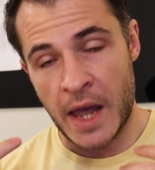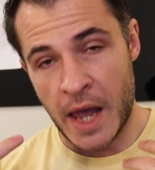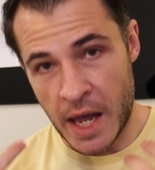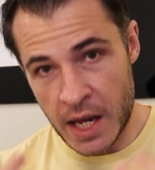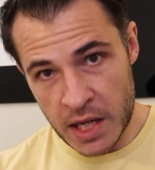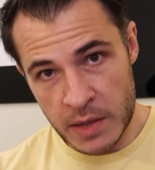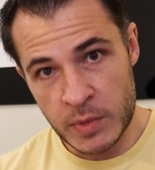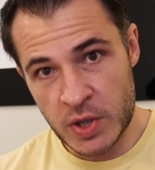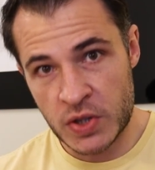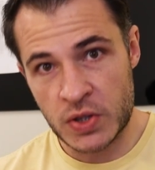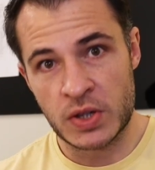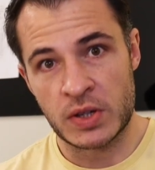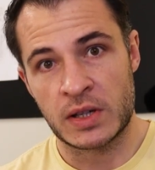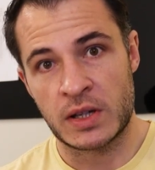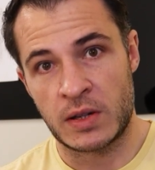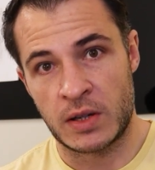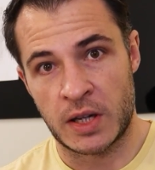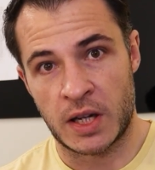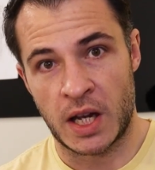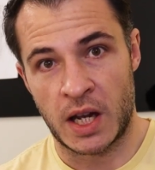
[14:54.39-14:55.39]
any machine
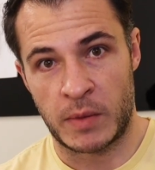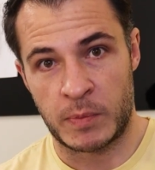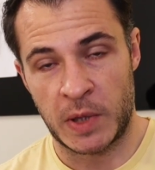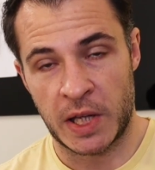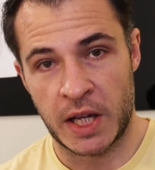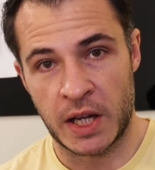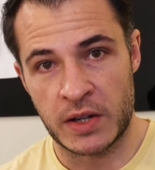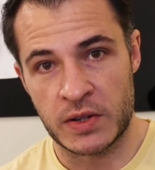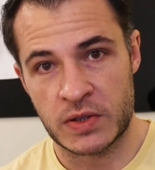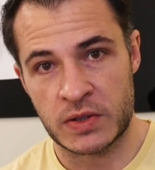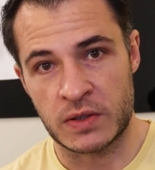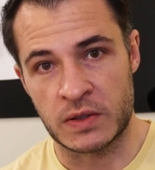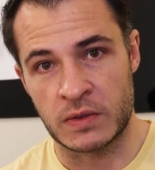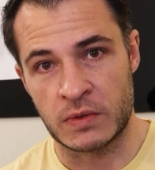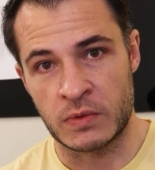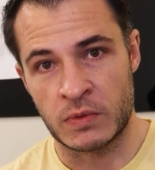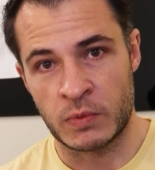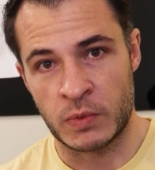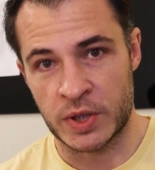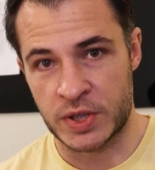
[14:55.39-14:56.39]
learning
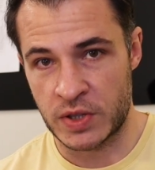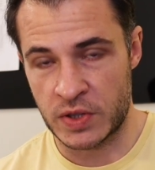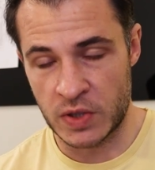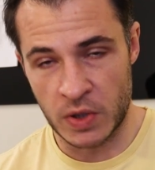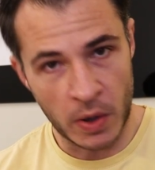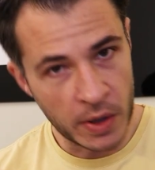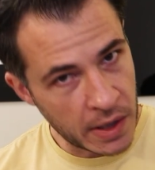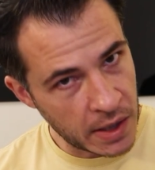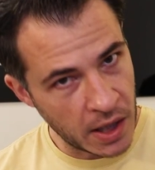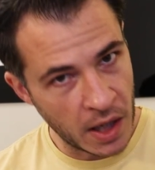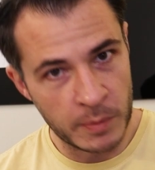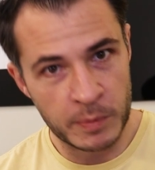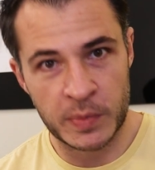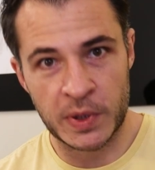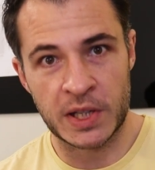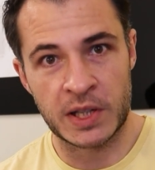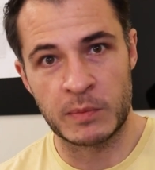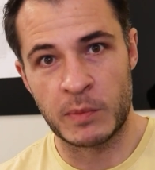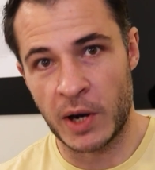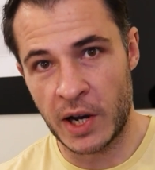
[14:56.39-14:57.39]
application which is not
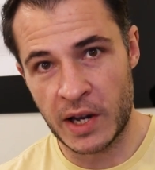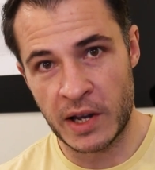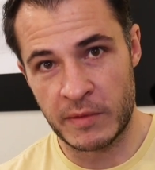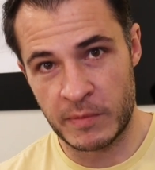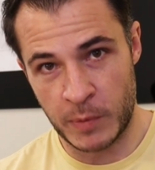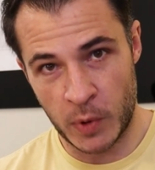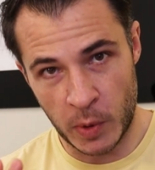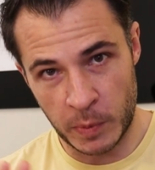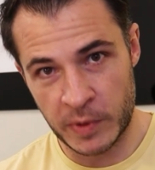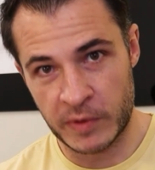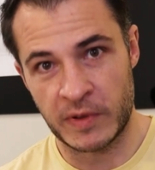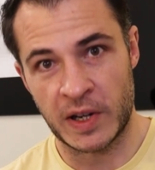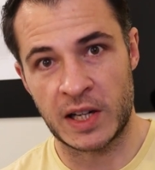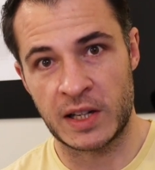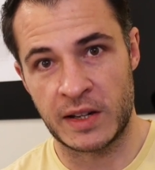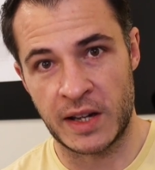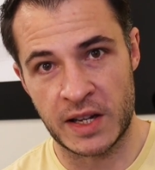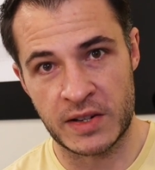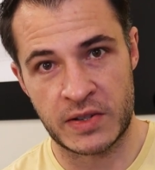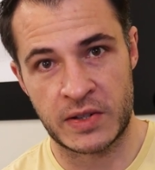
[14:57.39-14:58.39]
accompanied by a proper
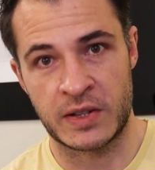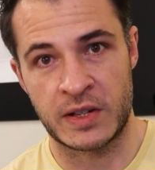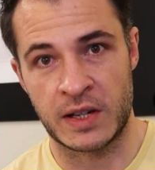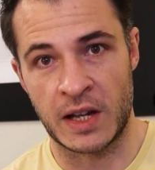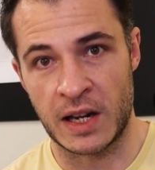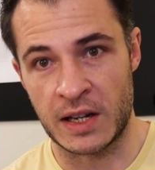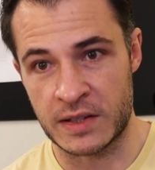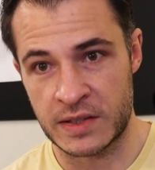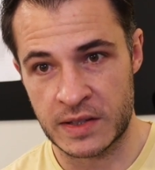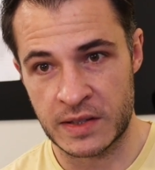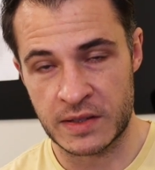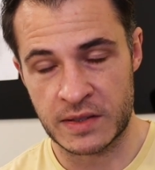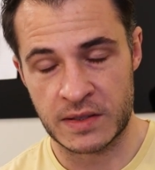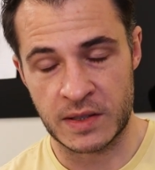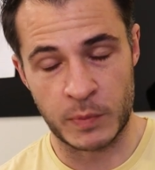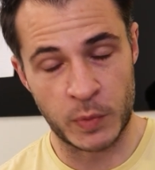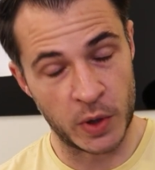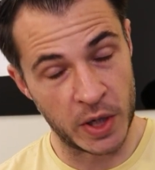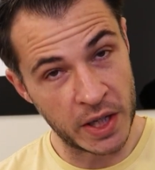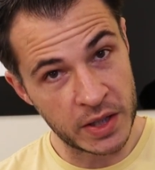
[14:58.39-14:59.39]
validation analysis,
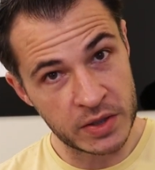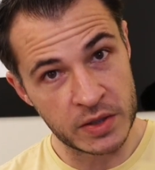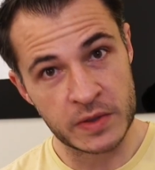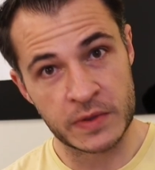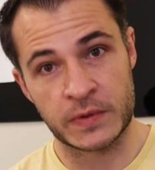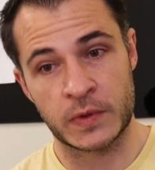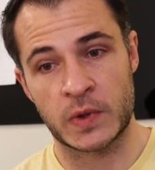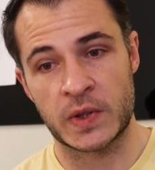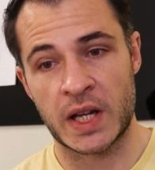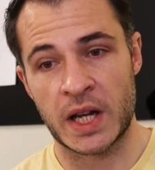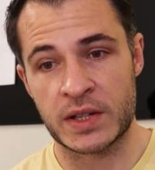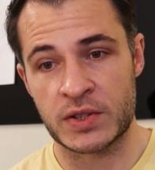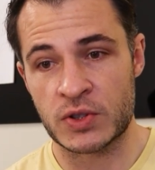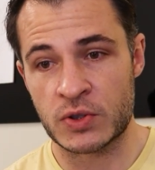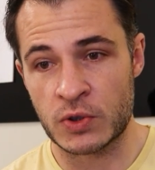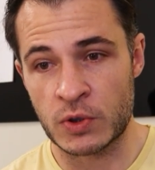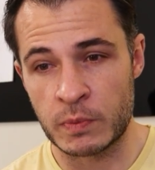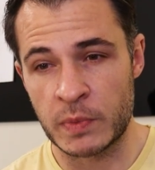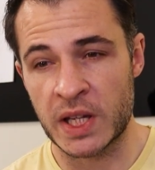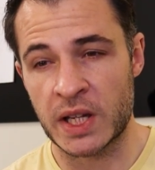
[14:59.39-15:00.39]
the predictions for that
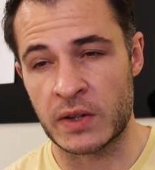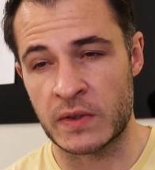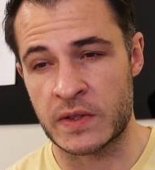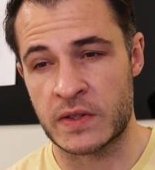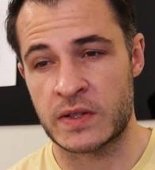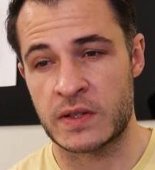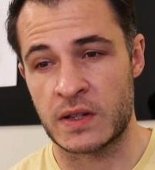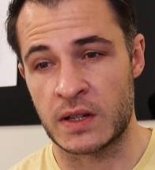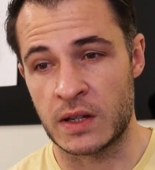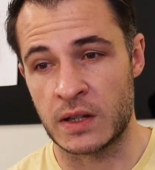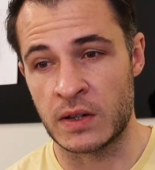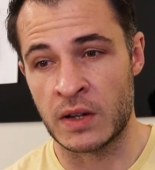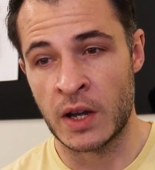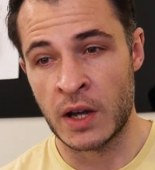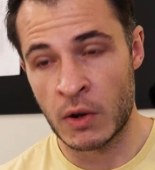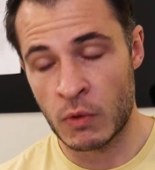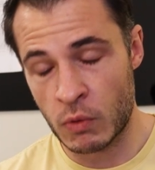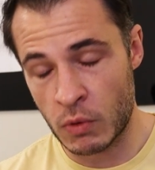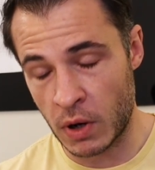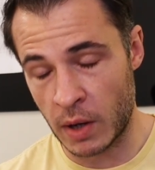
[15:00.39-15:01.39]
should be considered
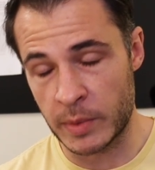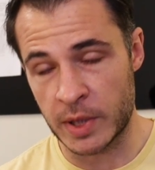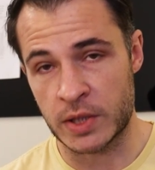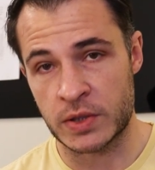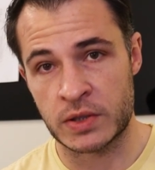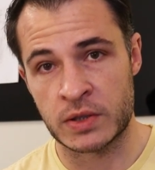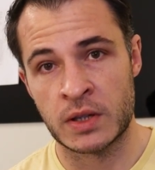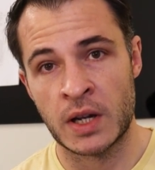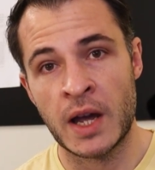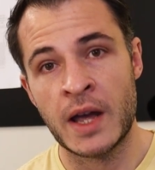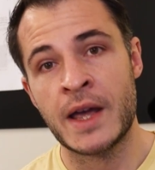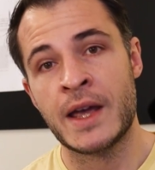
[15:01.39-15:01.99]
rubbish.